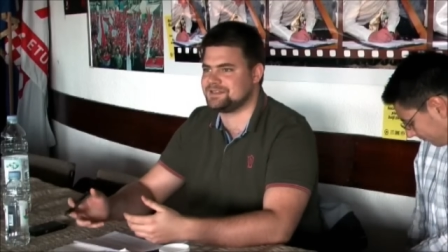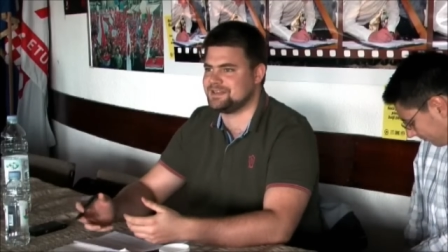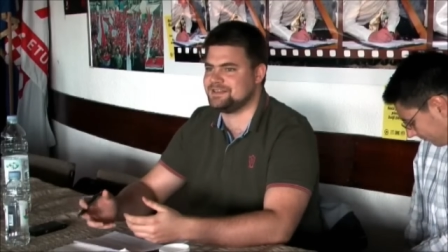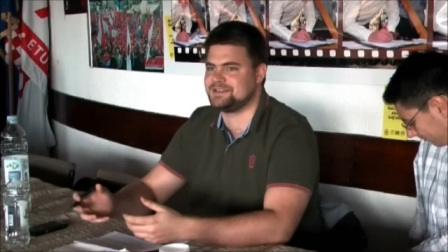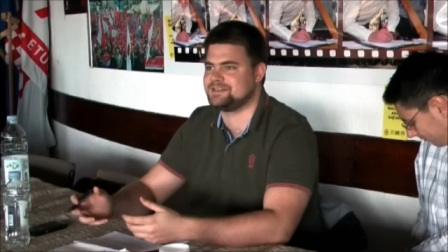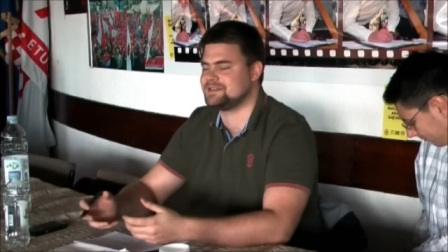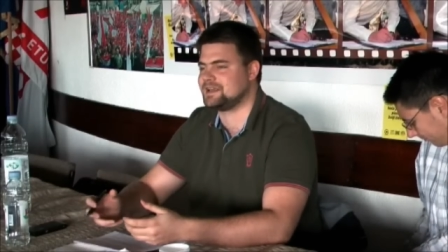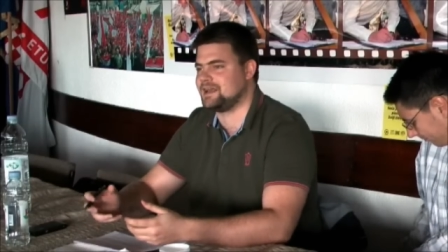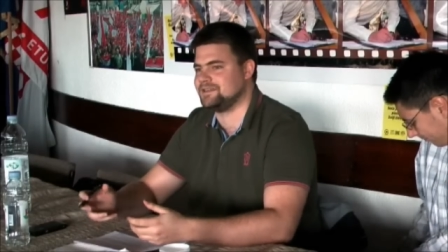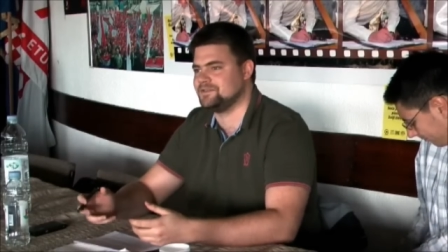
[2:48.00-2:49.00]
that this is a
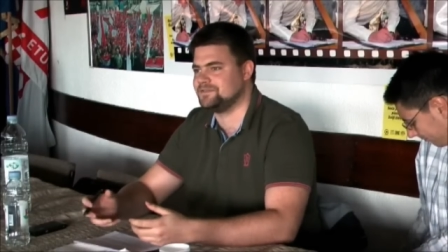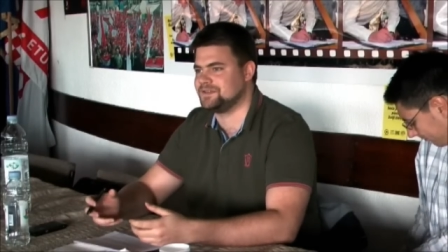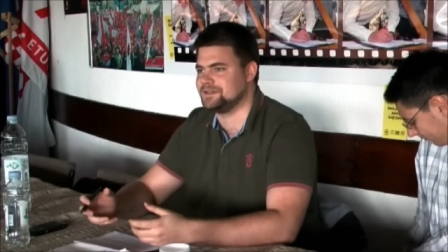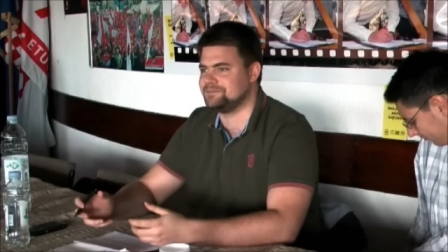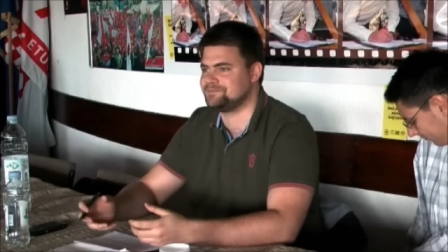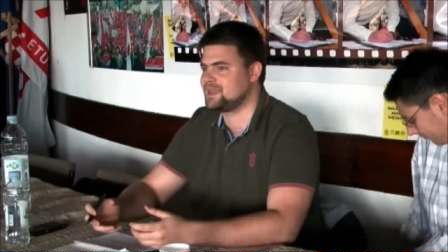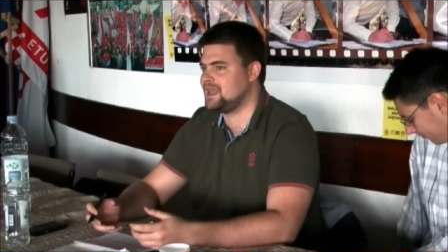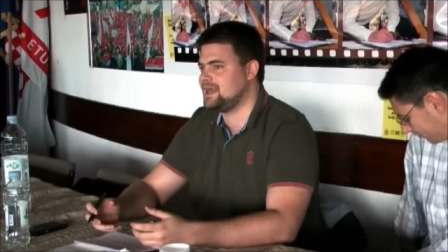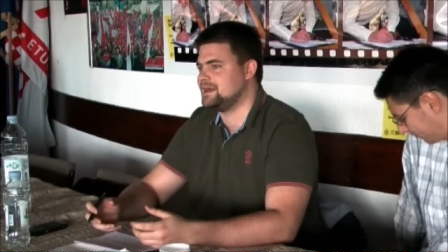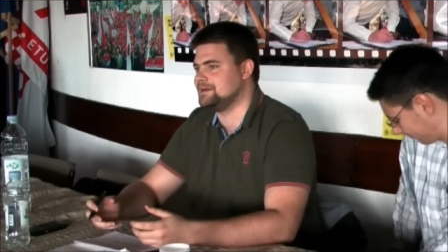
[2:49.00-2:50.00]
kind of um,
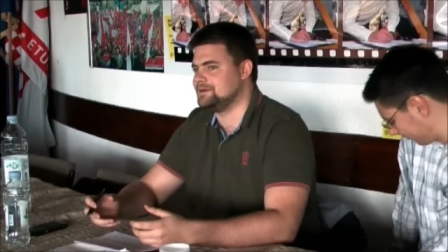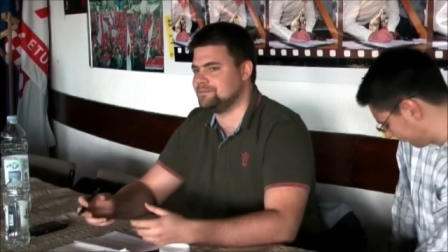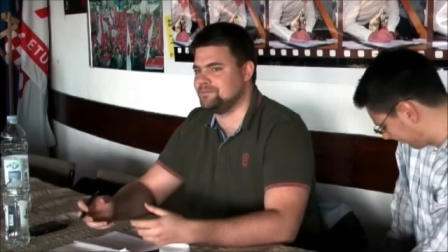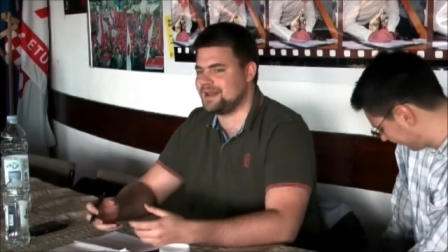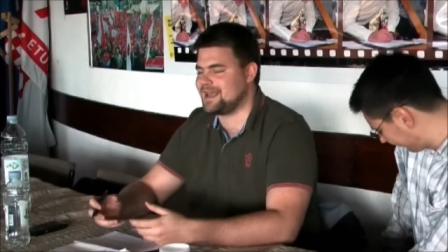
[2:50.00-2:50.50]
um,